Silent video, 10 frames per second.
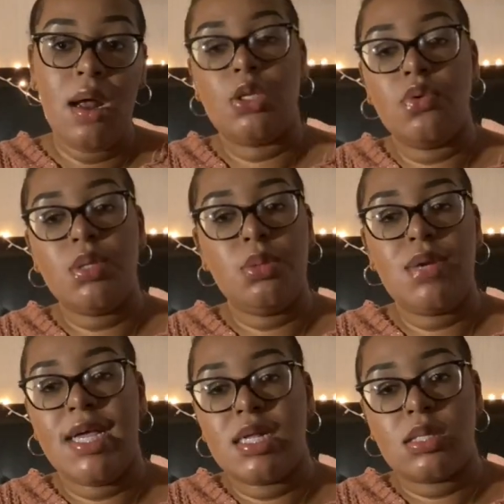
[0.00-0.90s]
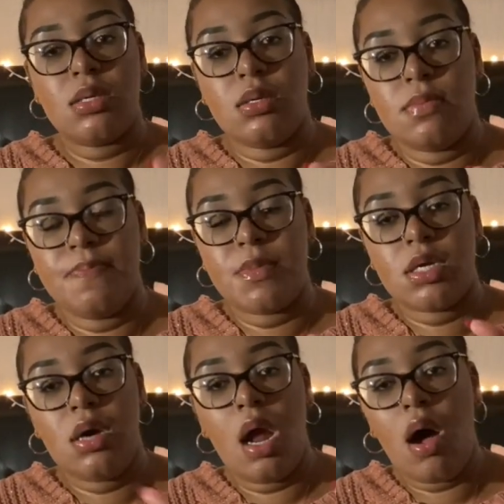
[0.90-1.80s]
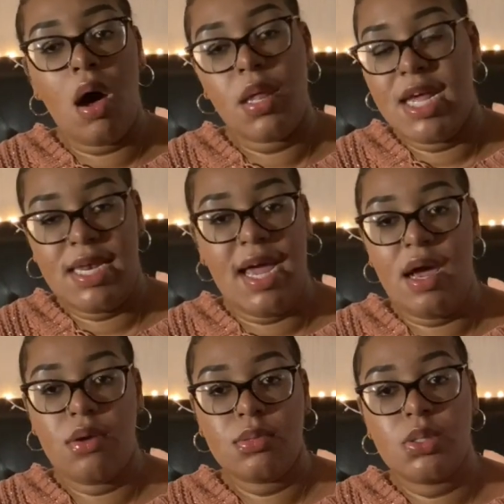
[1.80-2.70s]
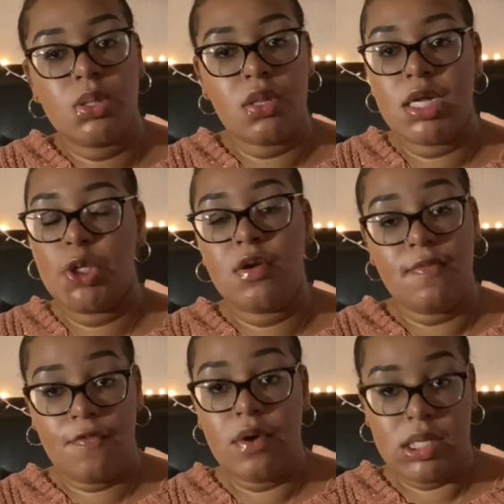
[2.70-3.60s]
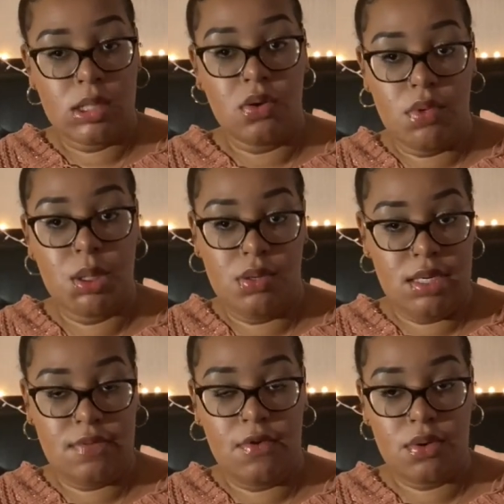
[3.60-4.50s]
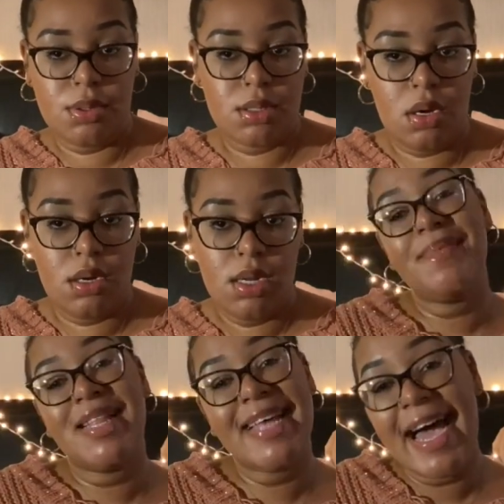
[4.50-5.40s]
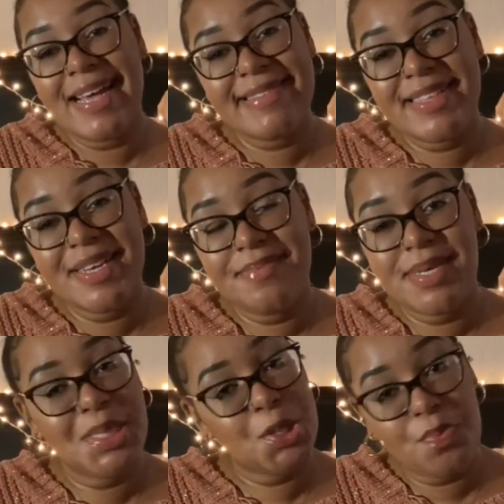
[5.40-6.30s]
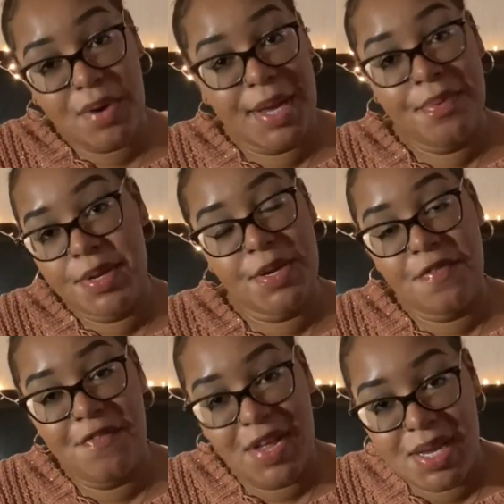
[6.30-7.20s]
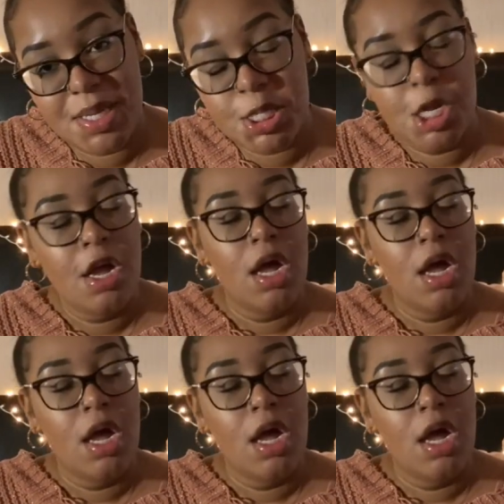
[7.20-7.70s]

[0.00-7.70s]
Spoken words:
Do what you can to cut all that down so that you can focus on what you need to focus on. My last tip is to pray when you're finished.